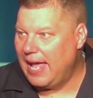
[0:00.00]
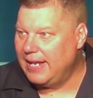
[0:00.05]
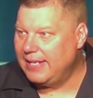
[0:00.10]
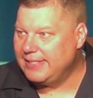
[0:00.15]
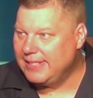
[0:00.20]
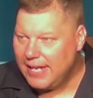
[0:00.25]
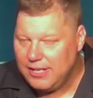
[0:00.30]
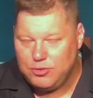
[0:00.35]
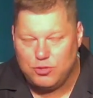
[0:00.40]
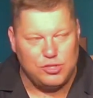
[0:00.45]

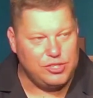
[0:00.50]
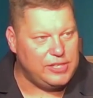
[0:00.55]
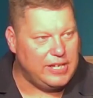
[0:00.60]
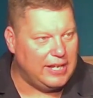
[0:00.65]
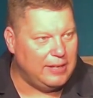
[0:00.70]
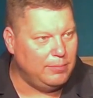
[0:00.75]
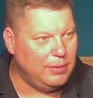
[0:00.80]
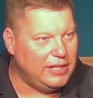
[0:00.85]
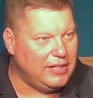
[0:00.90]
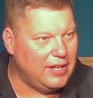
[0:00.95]
And it's
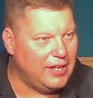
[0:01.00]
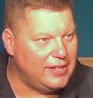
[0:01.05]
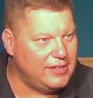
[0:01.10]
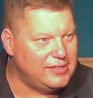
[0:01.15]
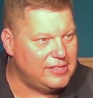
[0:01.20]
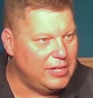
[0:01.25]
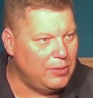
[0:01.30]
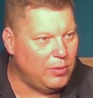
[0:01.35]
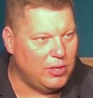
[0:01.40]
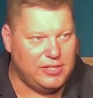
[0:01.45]
interesting
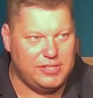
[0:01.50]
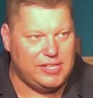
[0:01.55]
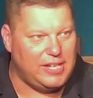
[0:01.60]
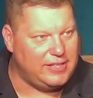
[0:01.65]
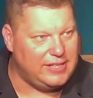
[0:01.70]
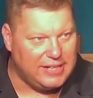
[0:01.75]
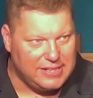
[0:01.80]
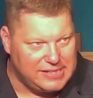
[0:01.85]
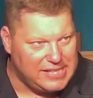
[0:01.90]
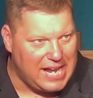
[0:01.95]
because he would have
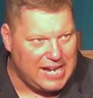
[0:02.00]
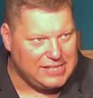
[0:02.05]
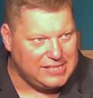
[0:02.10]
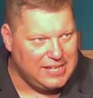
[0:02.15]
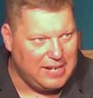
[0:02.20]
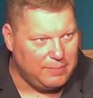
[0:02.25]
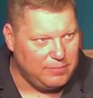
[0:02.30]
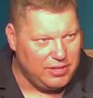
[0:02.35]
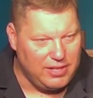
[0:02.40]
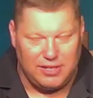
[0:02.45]
said the
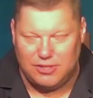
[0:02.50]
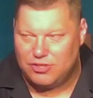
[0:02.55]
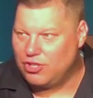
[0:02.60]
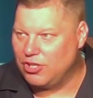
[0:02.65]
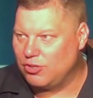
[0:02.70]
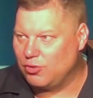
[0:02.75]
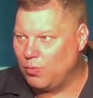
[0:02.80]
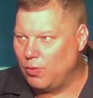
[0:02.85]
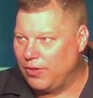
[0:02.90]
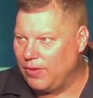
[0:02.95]
exact same things
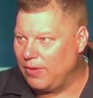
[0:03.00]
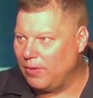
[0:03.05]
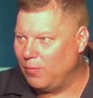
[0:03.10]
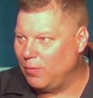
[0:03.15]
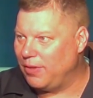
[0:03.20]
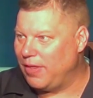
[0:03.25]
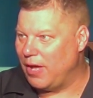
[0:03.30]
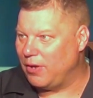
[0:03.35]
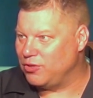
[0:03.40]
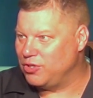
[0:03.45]
just with,
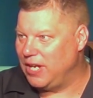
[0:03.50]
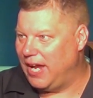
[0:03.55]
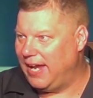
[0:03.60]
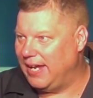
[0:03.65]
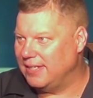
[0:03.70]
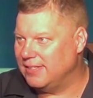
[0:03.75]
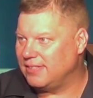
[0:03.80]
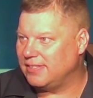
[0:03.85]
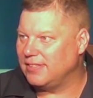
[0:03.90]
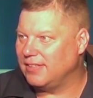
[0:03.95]
without
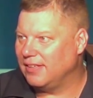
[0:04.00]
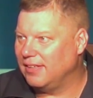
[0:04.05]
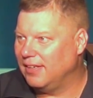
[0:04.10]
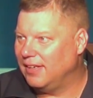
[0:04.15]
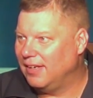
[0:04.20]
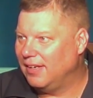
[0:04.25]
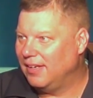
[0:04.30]
chains.